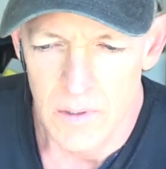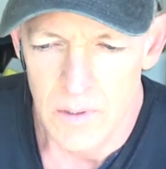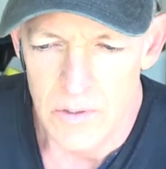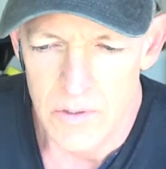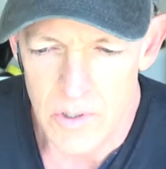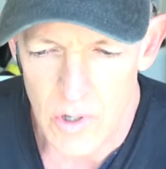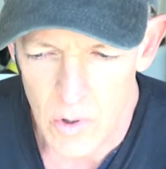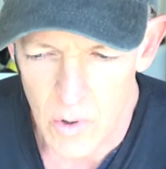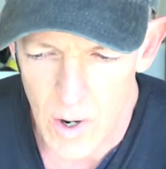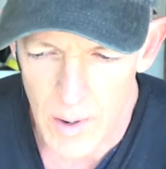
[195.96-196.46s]

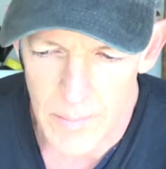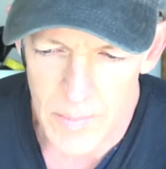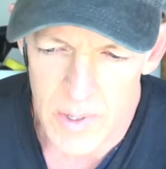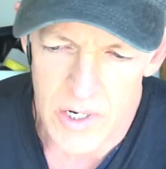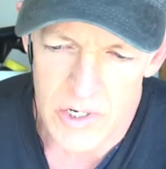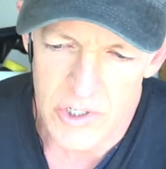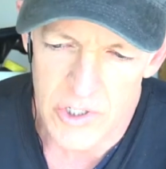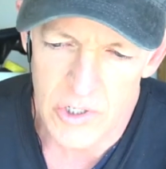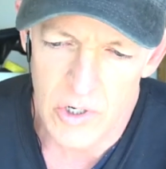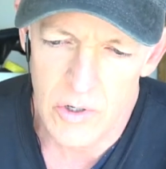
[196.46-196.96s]
So I'm
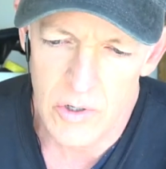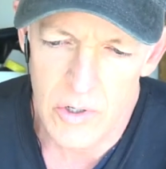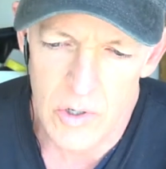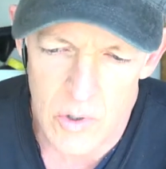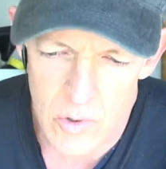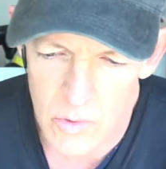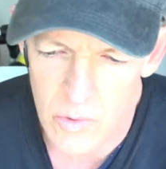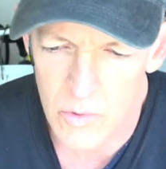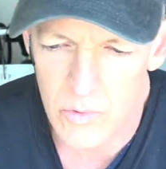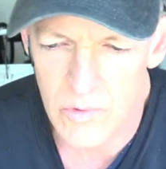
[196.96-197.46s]
gonna show
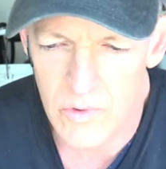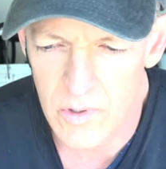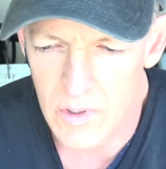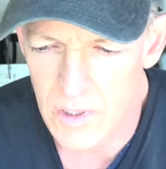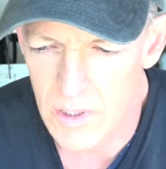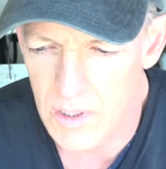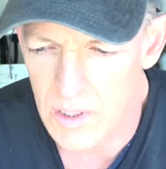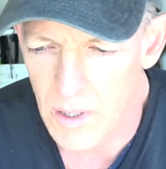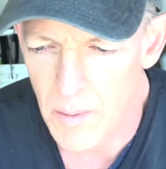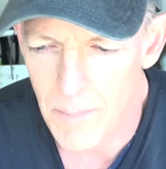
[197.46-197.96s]
you
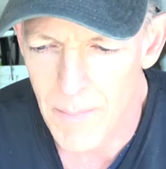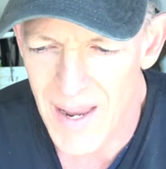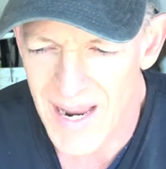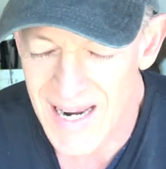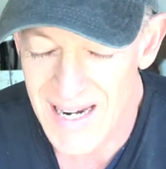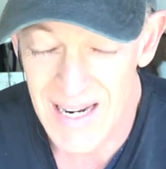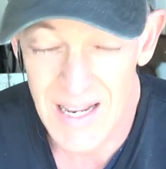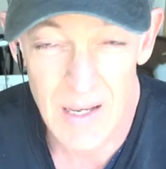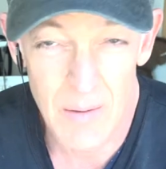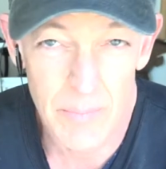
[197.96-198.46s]
the
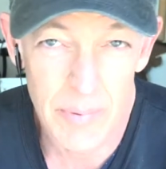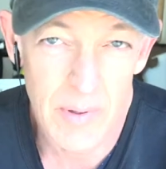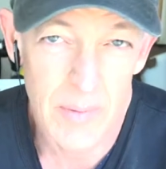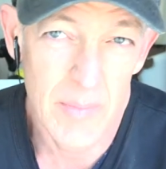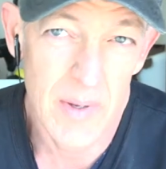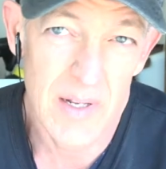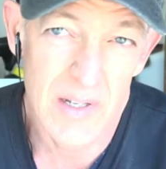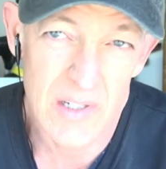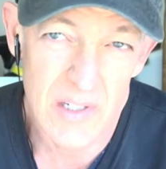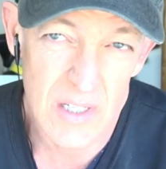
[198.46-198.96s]
main
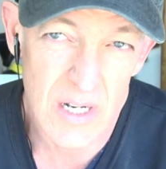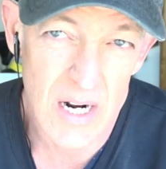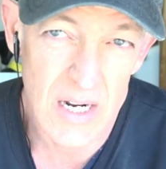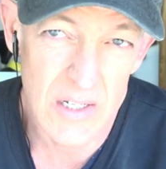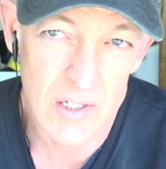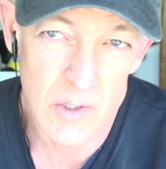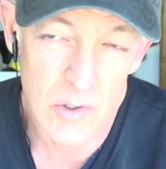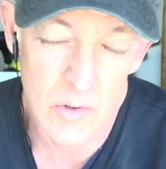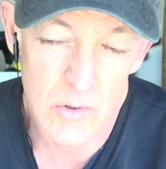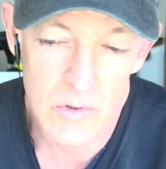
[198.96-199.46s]
implements that I
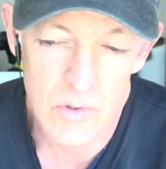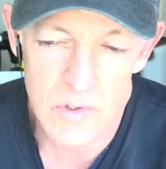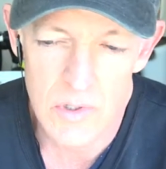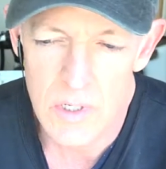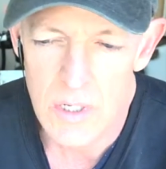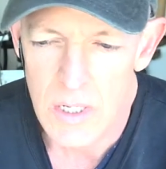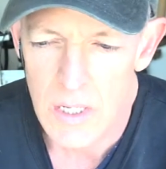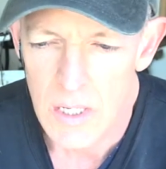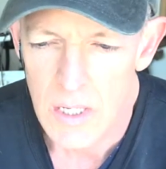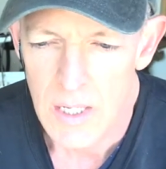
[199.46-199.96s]

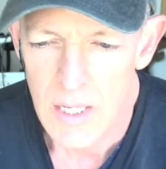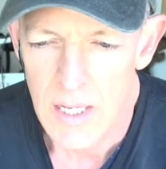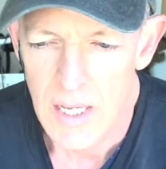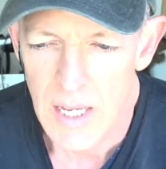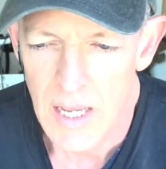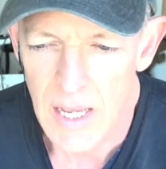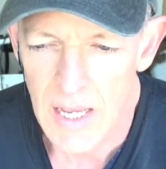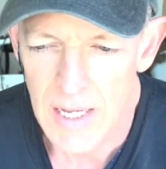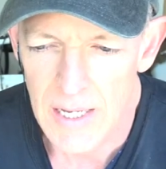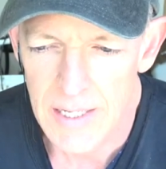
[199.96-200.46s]
use
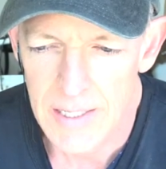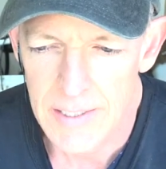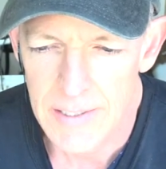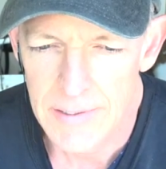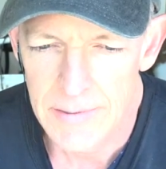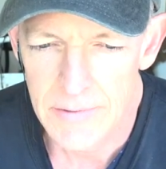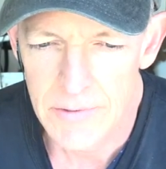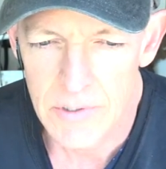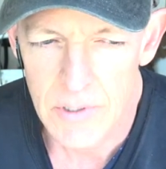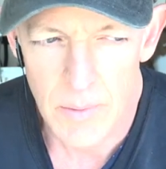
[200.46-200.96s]

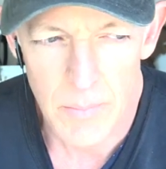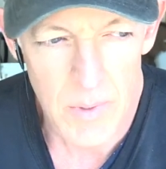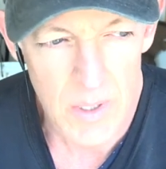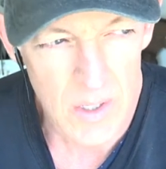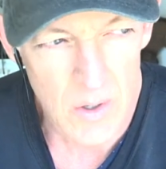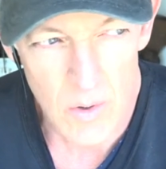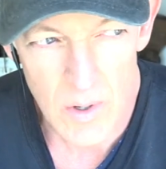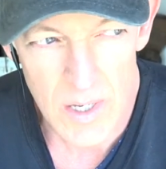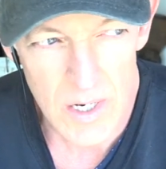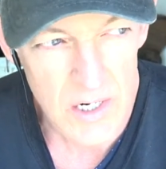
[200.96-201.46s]
and I'm
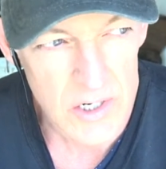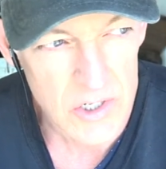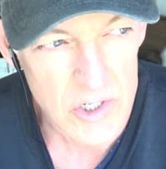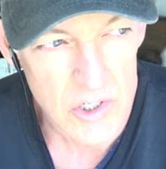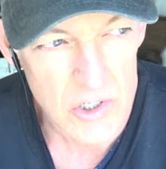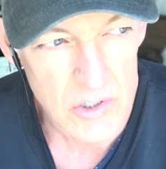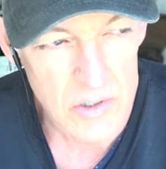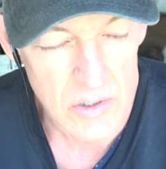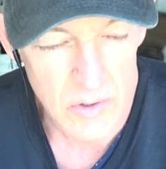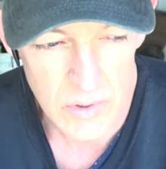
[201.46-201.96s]
gonna go ahead
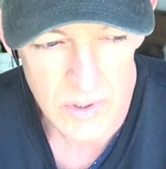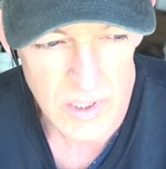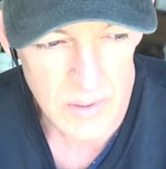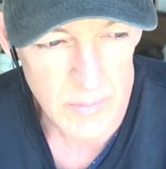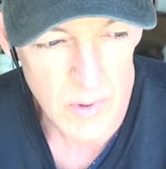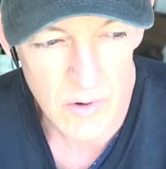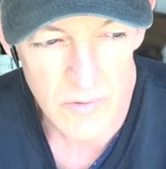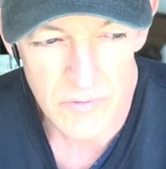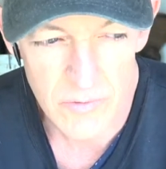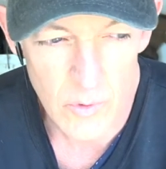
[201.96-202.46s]
and do a
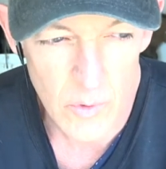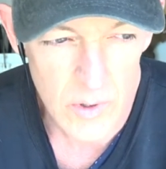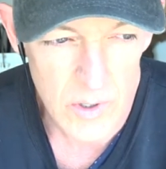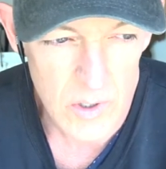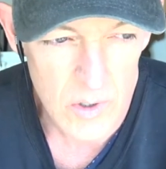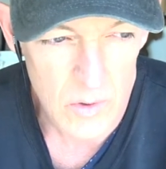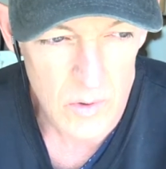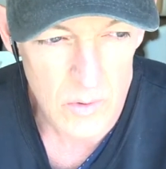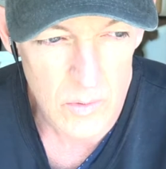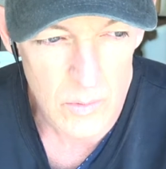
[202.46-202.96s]
demo for
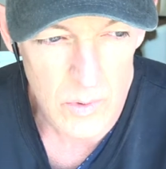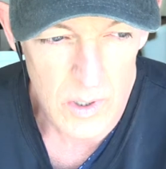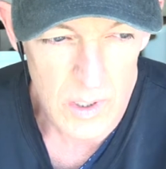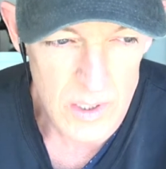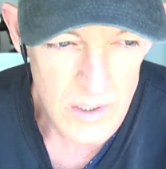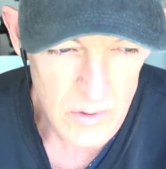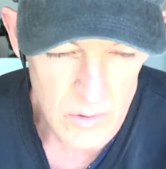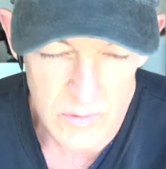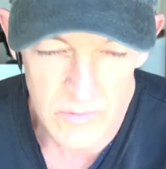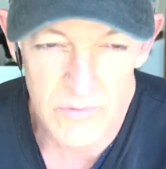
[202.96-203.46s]
you. We're
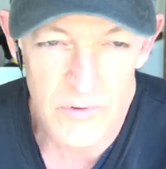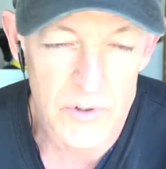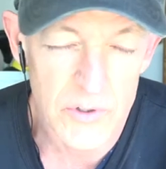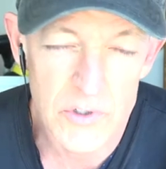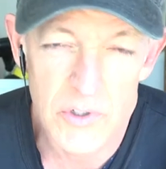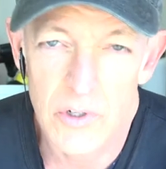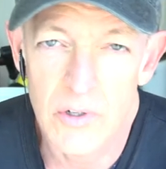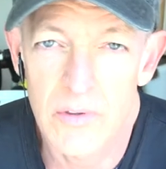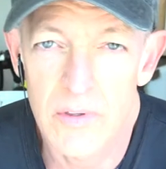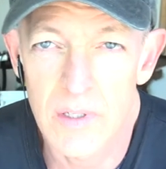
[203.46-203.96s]
gonna do it
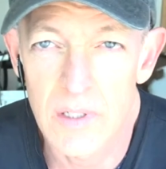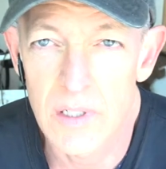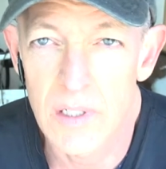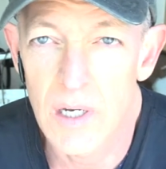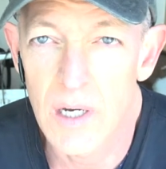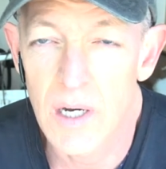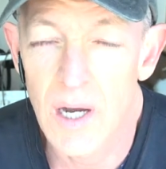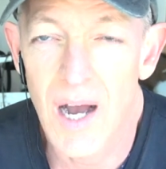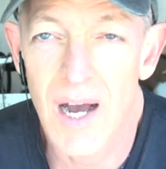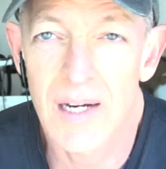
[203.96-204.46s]
first on
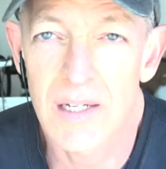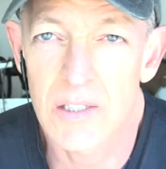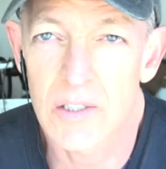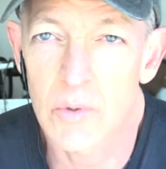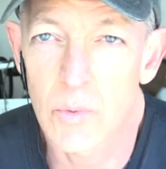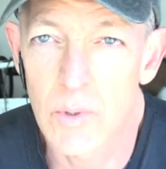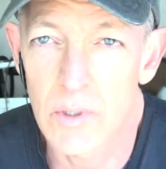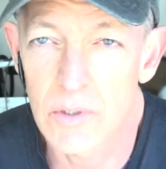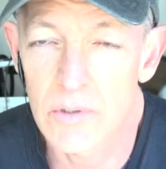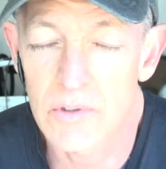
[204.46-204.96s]
the uh,
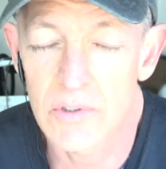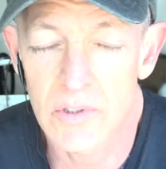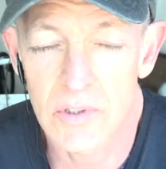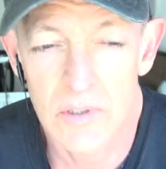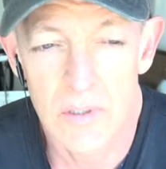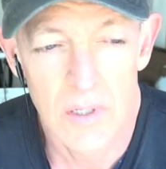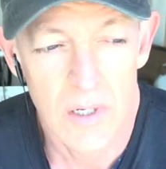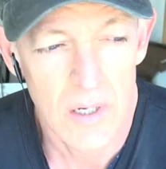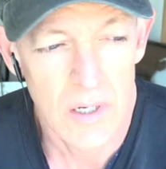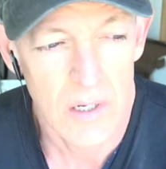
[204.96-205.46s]
Honda's
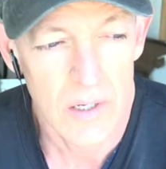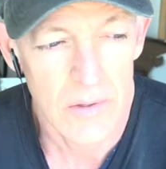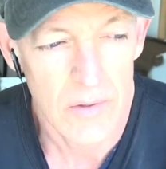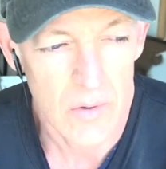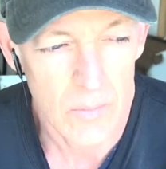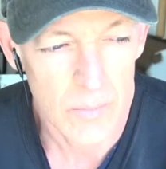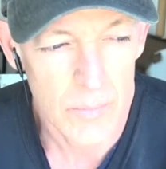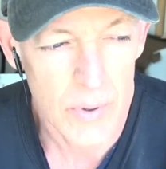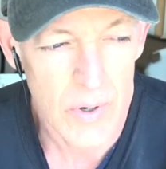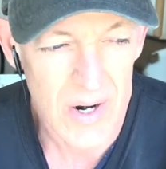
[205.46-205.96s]
wheels.
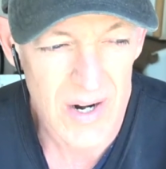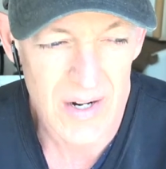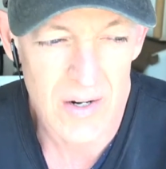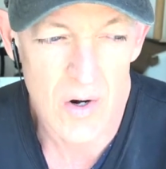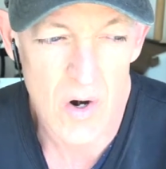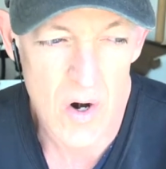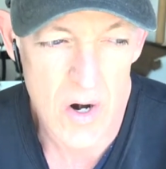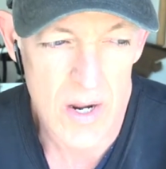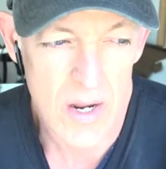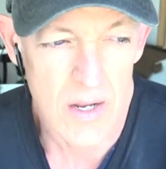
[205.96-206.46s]
They're pretty
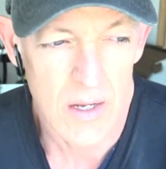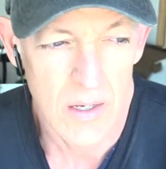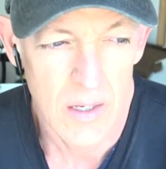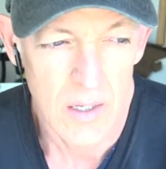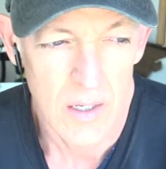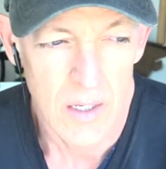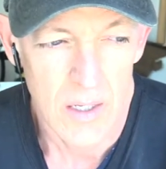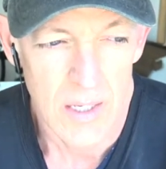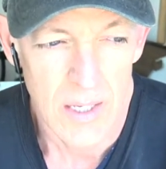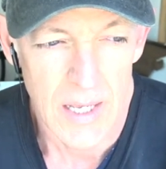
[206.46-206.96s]
dirty
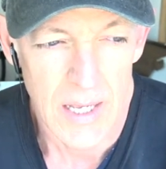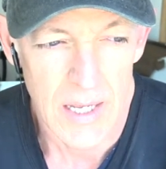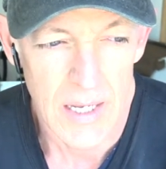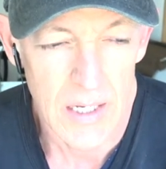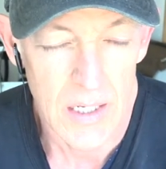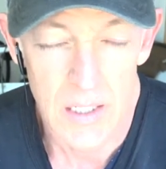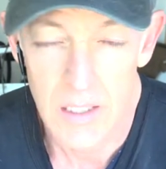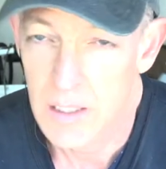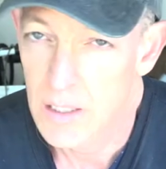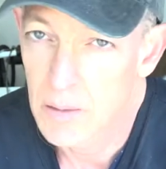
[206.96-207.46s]

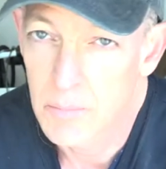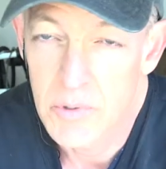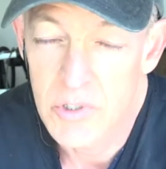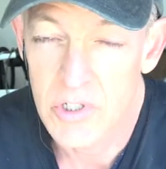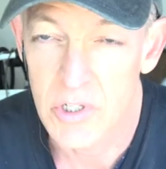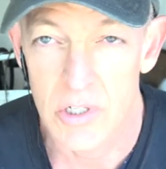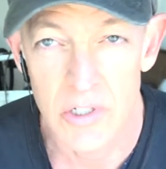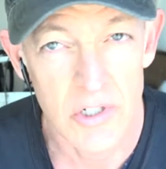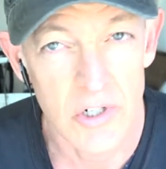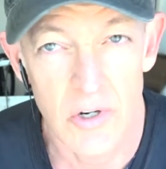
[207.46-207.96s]
and I'm
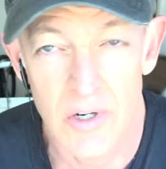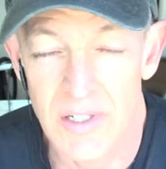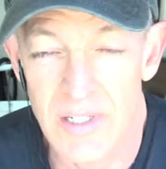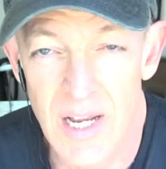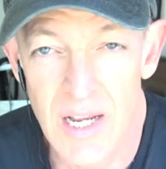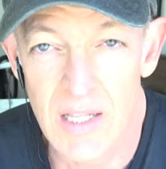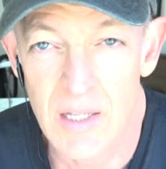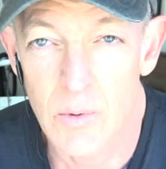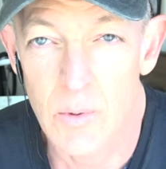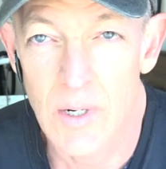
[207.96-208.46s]
just gonna show you
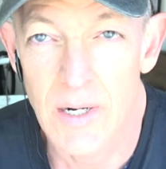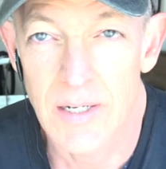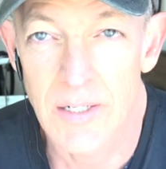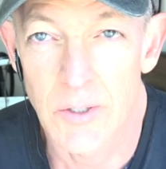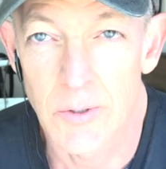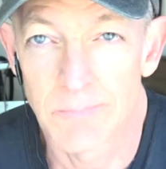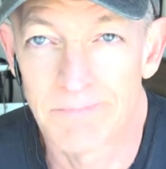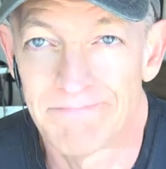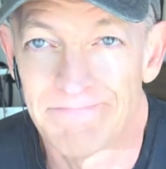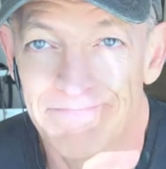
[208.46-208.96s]
exactly what I
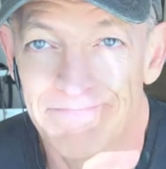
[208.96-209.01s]
do.